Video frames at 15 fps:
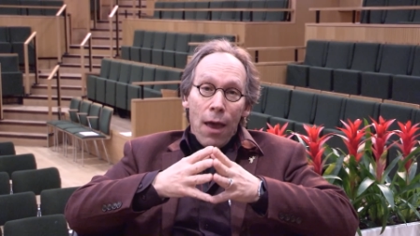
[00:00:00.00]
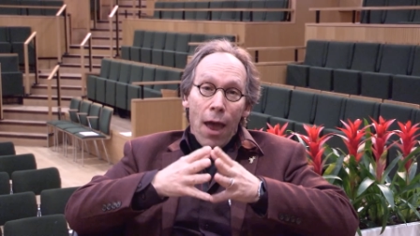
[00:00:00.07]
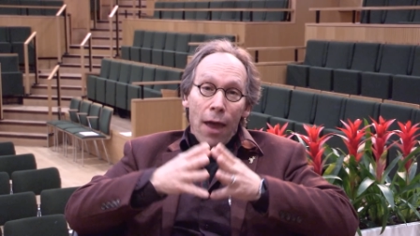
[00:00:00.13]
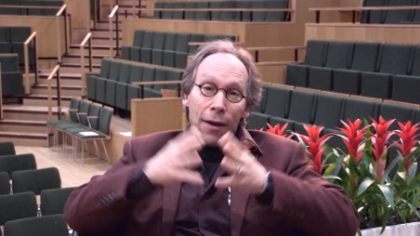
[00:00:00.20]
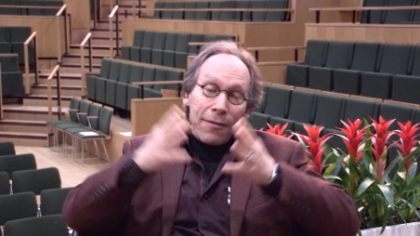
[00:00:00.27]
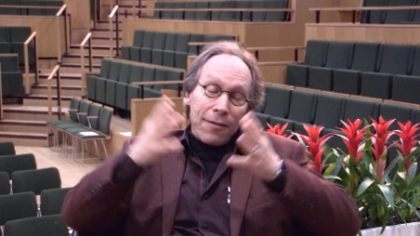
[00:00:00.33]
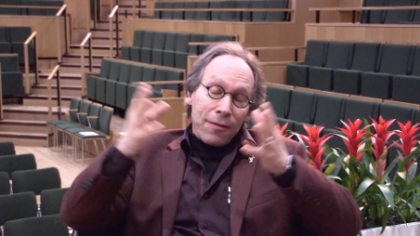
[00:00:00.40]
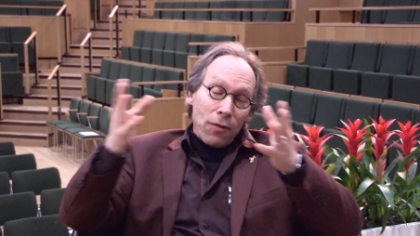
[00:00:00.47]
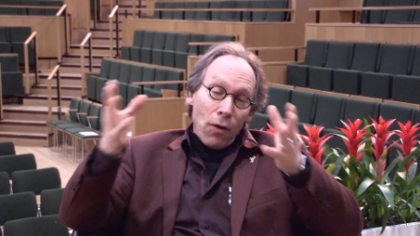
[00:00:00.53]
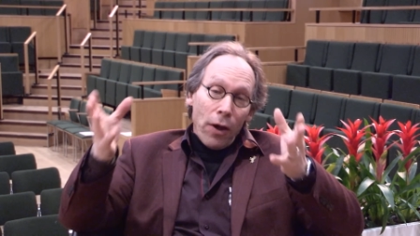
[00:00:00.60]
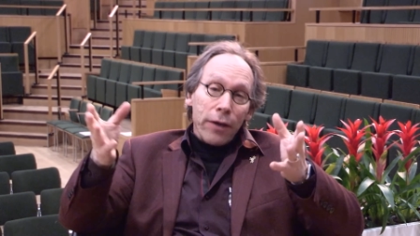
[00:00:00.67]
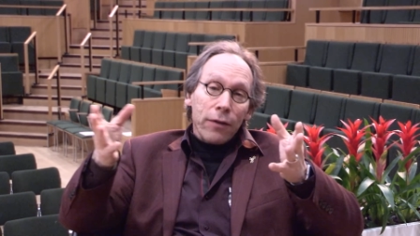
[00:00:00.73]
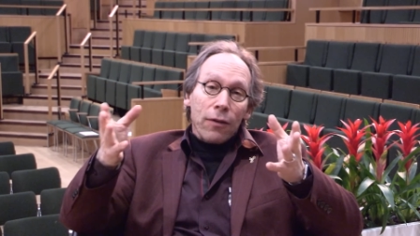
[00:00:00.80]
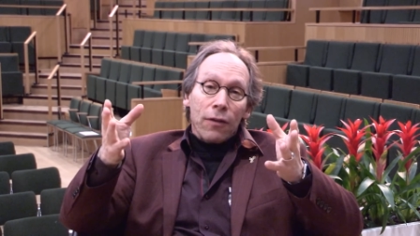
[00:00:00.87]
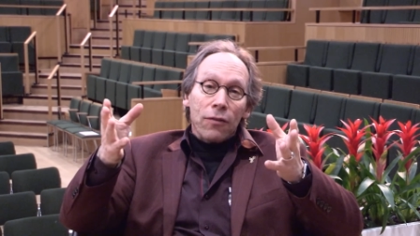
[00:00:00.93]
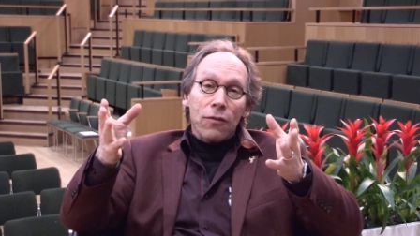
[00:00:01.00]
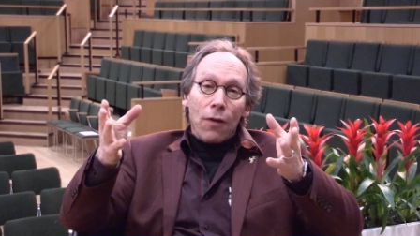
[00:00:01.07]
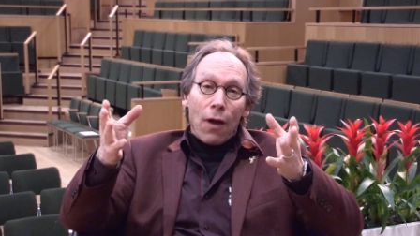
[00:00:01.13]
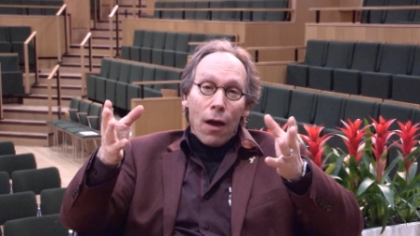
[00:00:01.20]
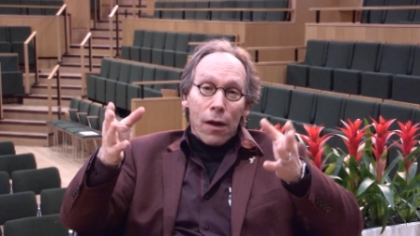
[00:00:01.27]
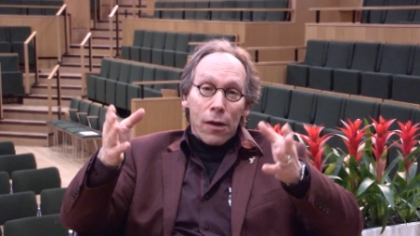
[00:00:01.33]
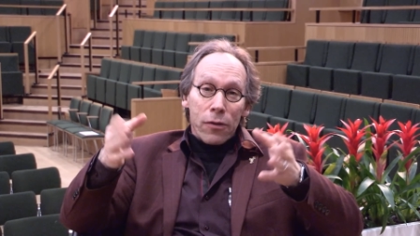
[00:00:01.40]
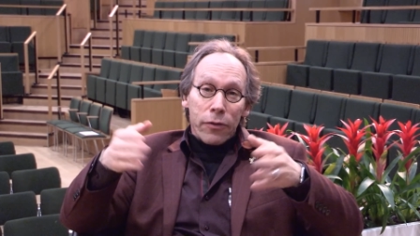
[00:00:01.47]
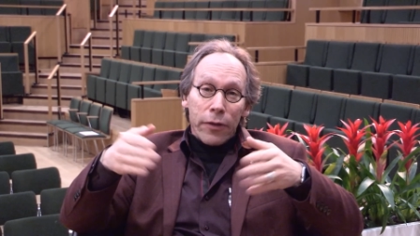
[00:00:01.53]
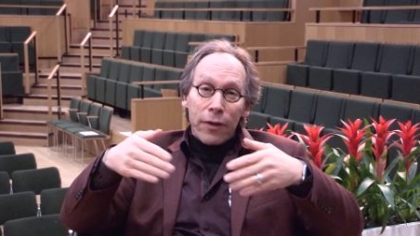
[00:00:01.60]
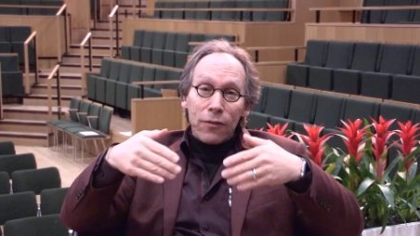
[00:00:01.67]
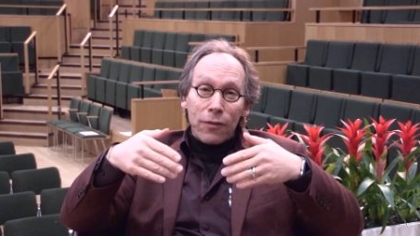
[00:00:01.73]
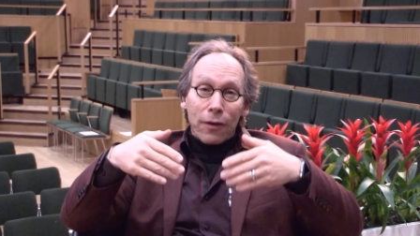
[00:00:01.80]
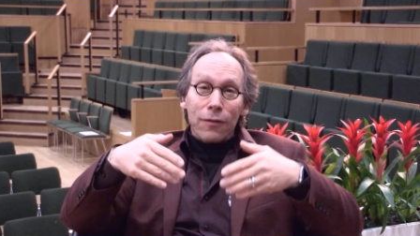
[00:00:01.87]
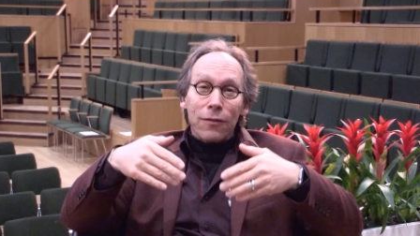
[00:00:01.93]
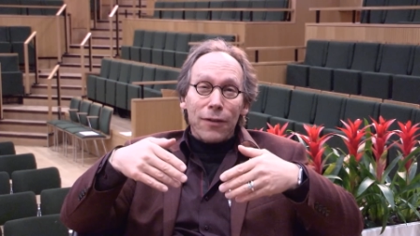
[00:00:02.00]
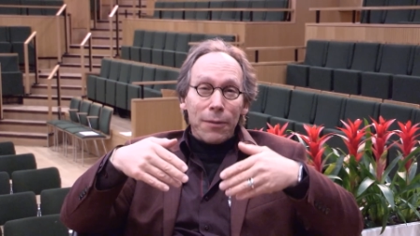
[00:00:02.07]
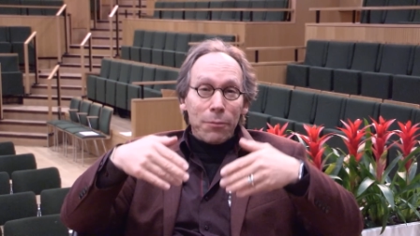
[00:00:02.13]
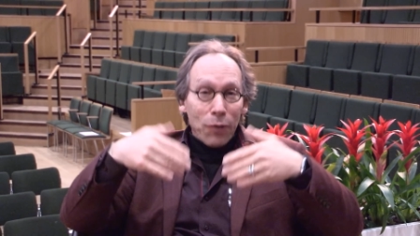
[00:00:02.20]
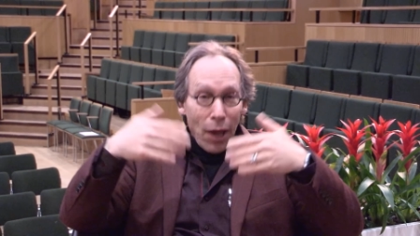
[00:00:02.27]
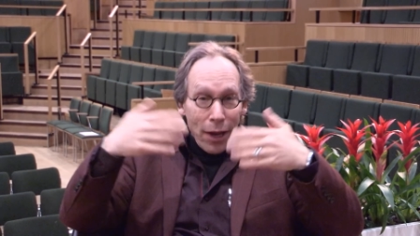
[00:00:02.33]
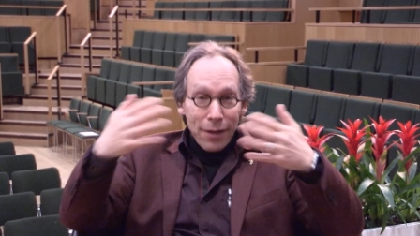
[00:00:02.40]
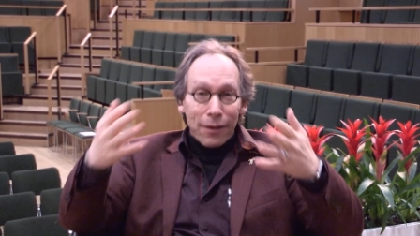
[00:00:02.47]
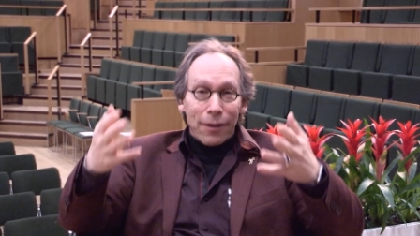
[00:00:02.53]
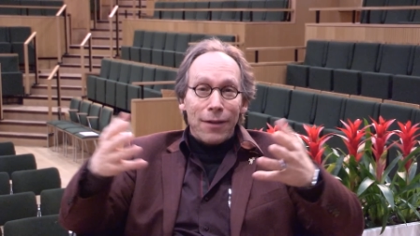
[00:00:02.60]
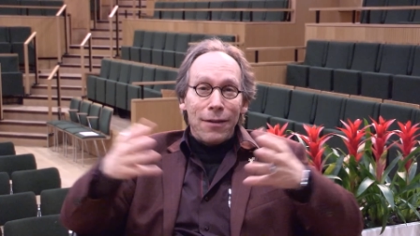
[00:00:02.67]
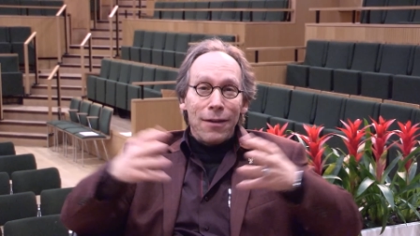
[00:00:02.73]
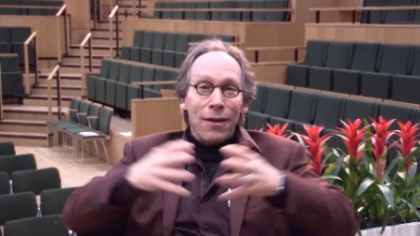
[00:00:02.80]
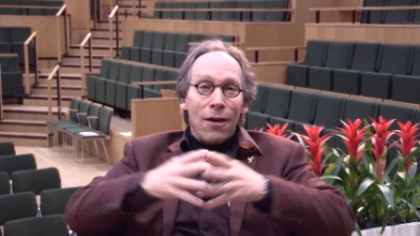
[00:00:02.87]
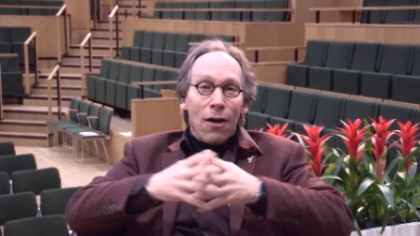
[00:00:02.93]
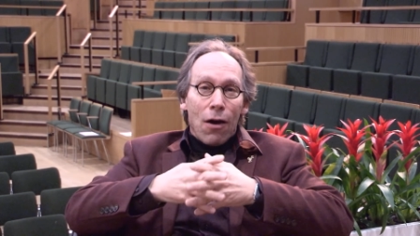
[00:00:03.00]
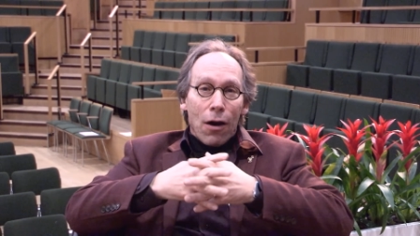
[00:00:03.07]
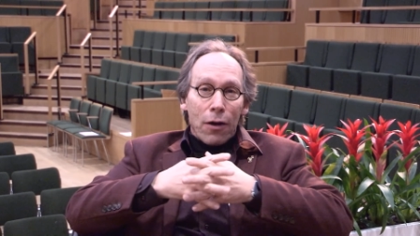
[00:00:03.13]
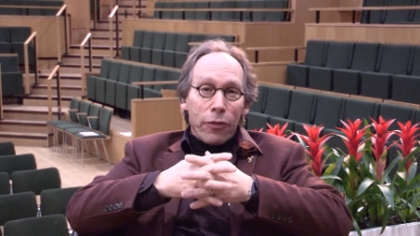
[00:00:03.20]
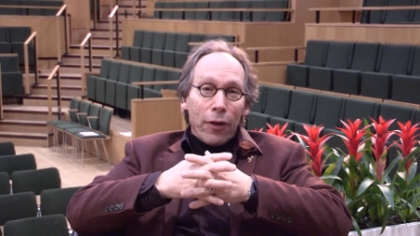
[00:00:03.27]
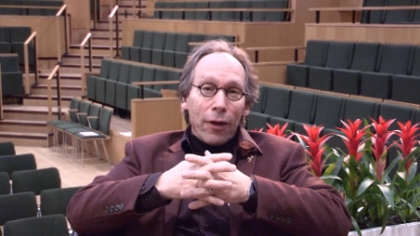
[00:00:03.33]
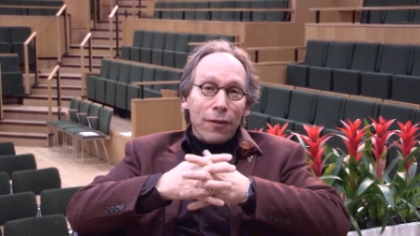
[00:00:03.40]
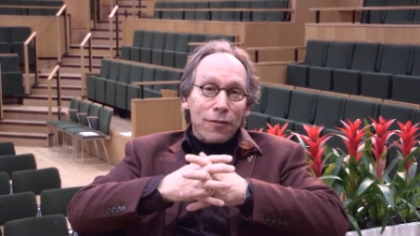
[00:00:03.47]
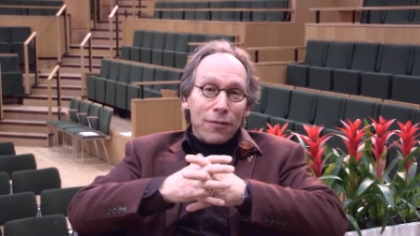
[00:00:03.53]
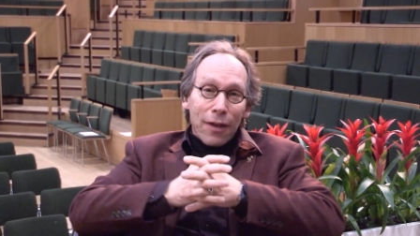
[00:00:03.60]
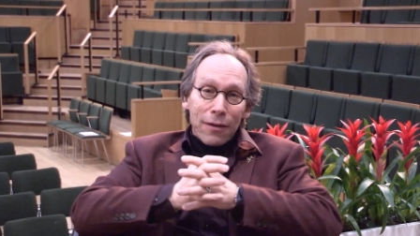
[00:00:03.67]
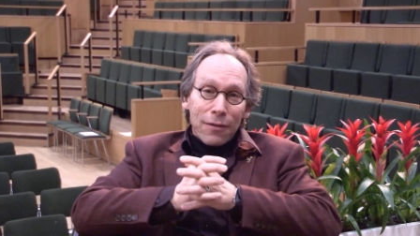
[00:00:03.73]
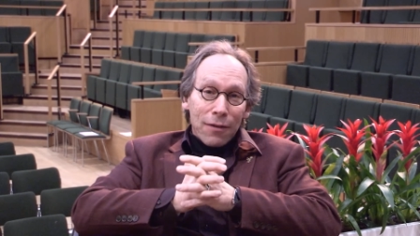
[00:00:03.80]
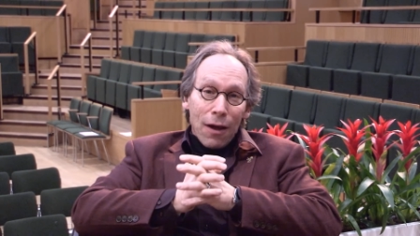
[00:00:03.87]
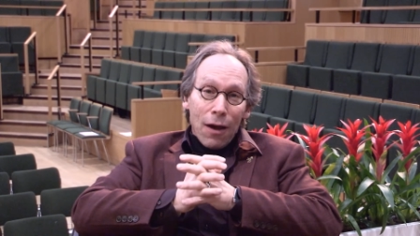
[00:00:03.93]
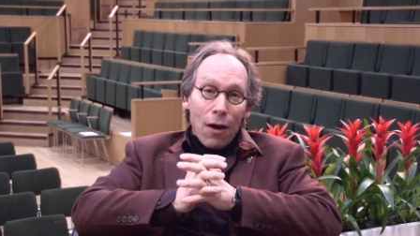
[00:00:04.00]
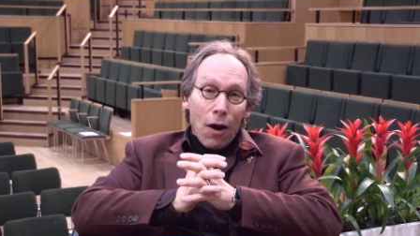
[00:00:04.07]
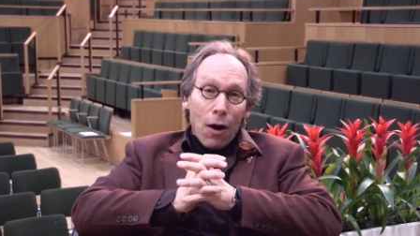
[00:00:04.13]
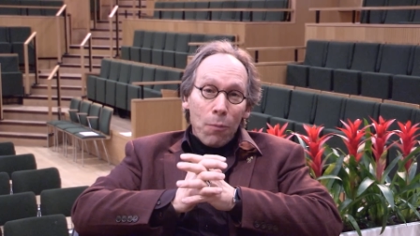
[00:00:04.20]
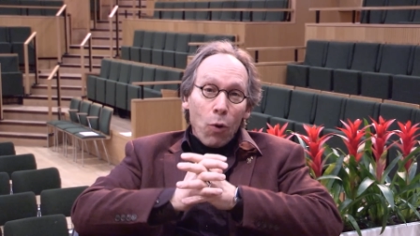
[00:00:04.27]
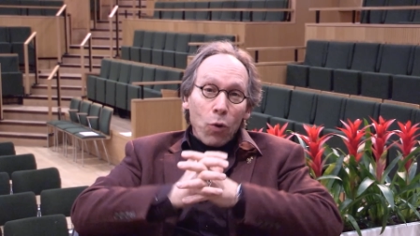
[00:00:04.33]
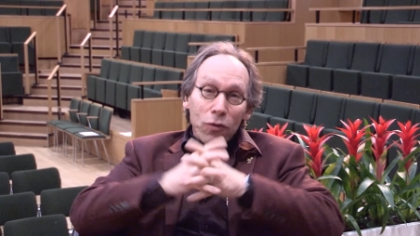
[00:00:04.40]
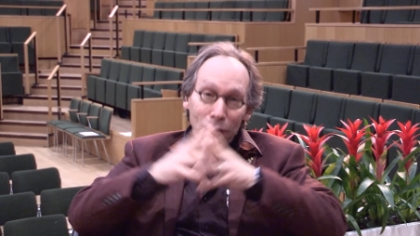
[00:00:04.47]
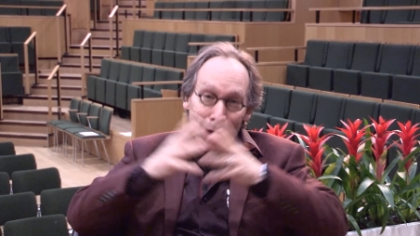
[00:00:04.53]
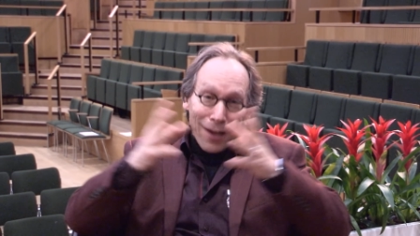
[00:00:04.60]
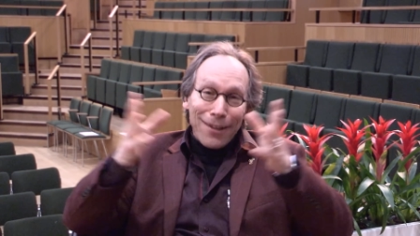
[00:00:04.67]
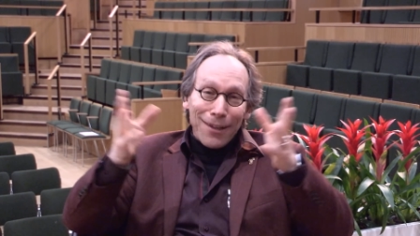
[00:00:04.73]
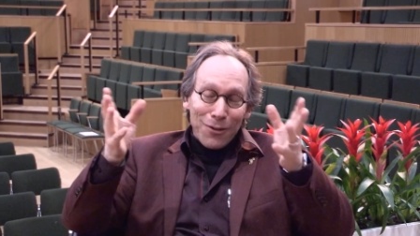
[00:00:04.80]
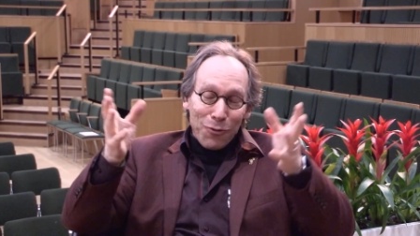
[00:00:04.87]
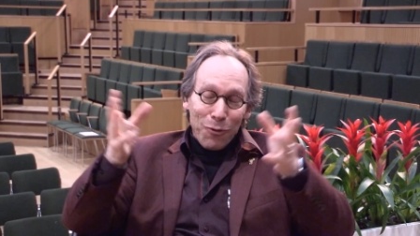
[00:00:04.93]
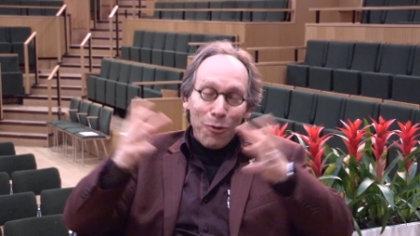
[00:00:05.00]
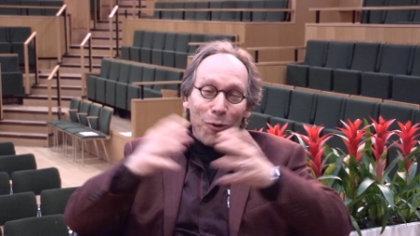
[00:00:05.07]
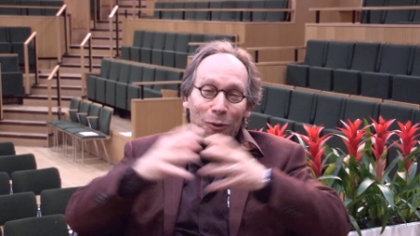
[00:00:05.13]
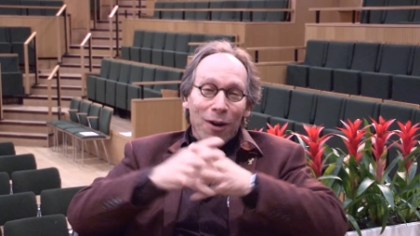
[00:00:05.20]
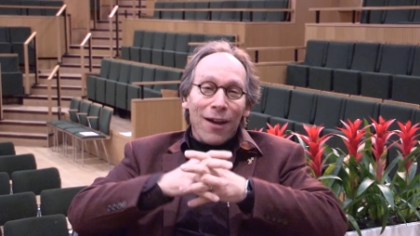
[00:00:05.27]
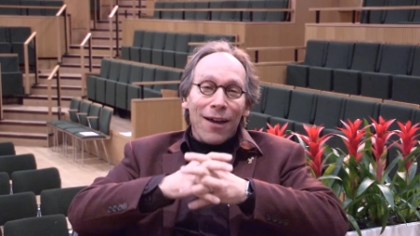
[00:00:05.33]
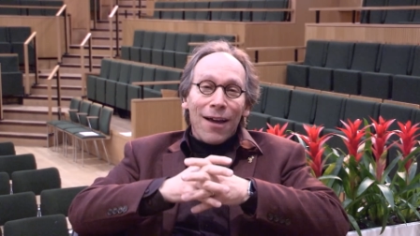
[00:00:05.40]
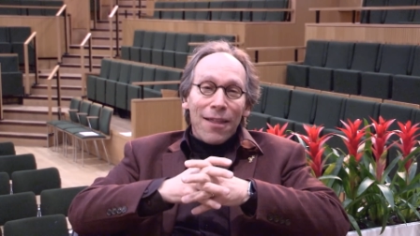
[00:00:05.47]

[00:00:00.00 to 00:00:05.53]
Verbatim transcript: And as a scientist, uh, things that seem likely are things that uh, are most likely true.